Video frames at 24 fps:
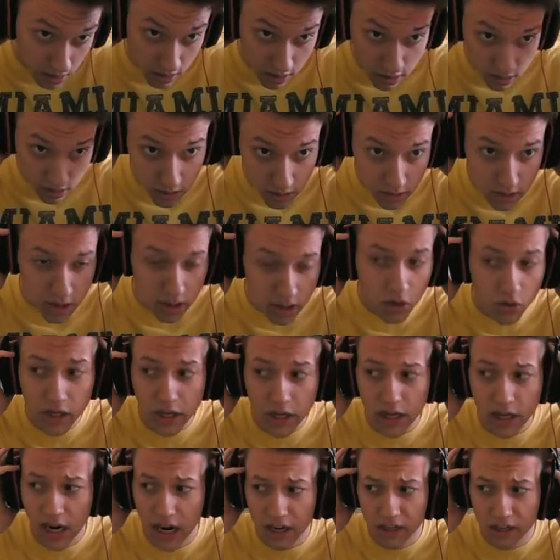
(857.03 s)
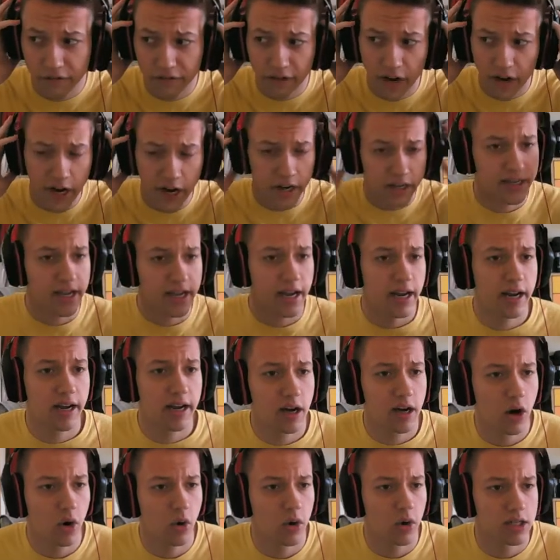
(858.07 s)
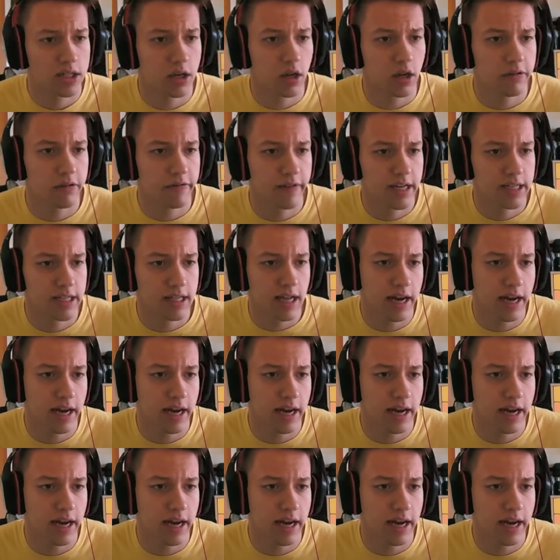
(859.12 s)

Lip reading: So the Electivire is getting low. Assault Vest.